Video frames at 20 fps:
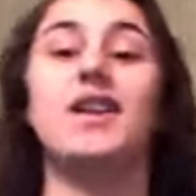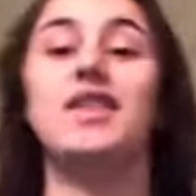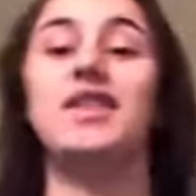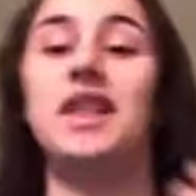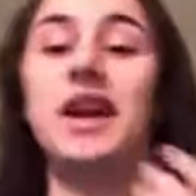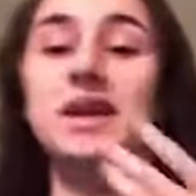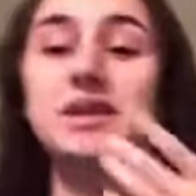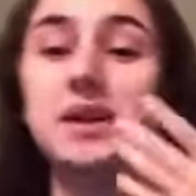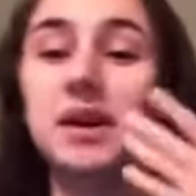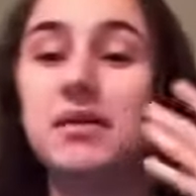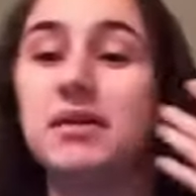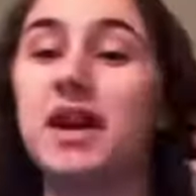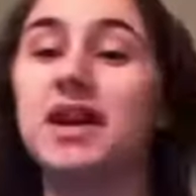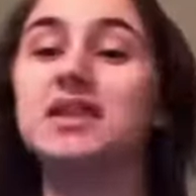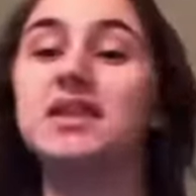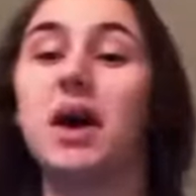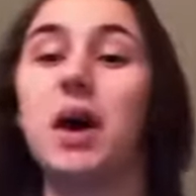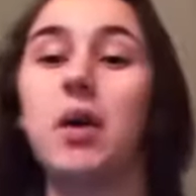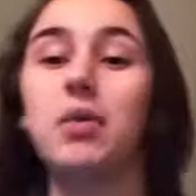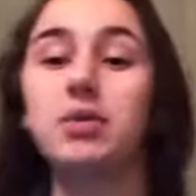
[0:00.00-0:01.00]
That's all right
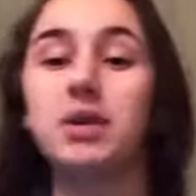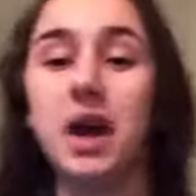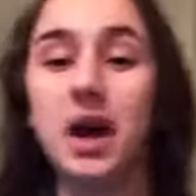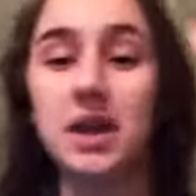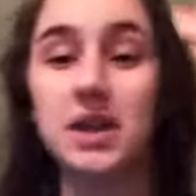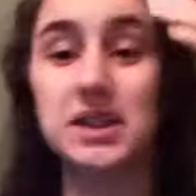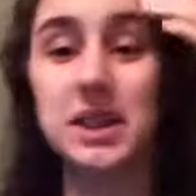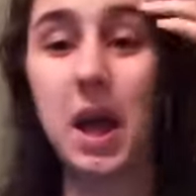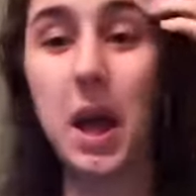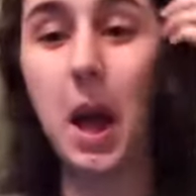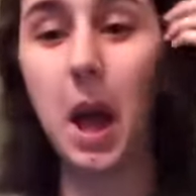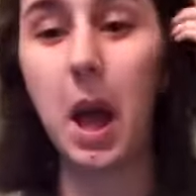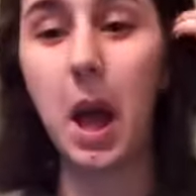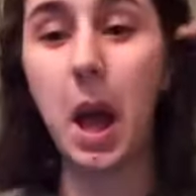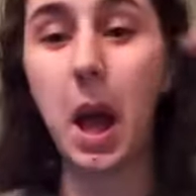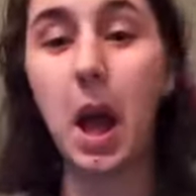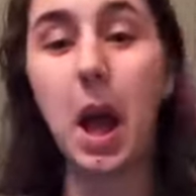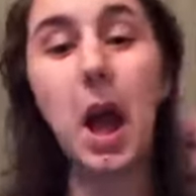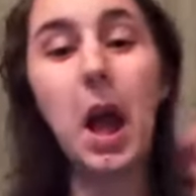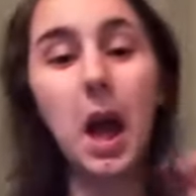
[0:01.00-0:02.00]
though, because
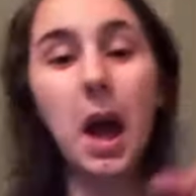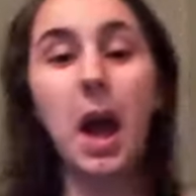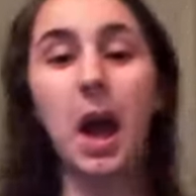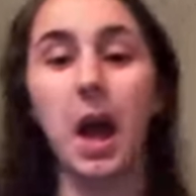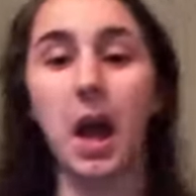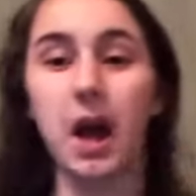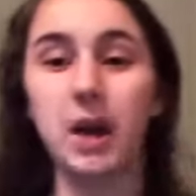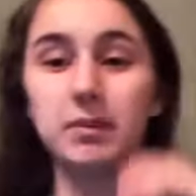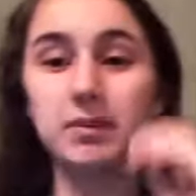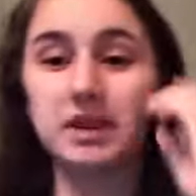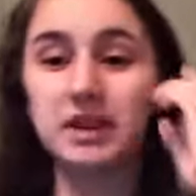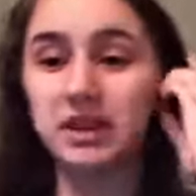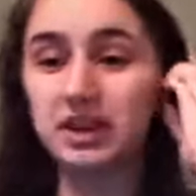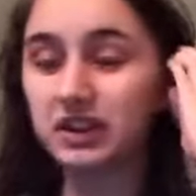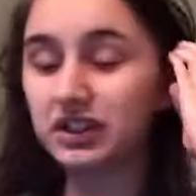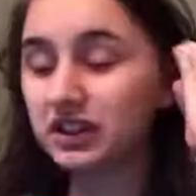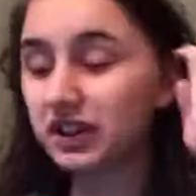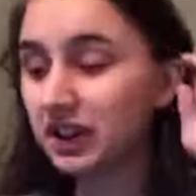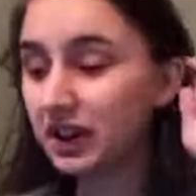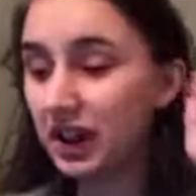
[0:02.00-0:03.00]
I'm here
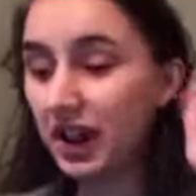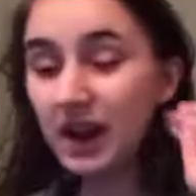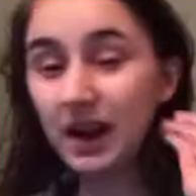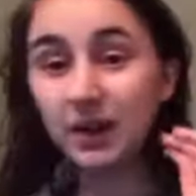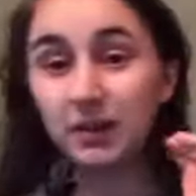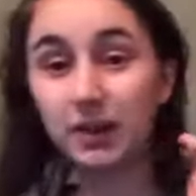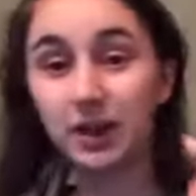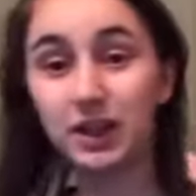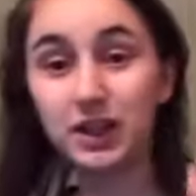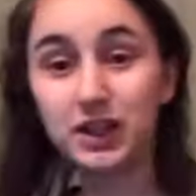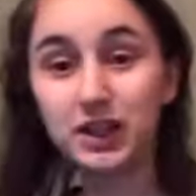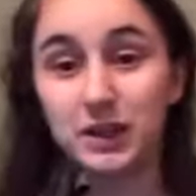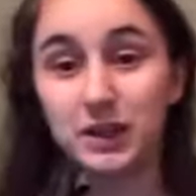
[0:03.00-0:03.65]
and I'm gonna do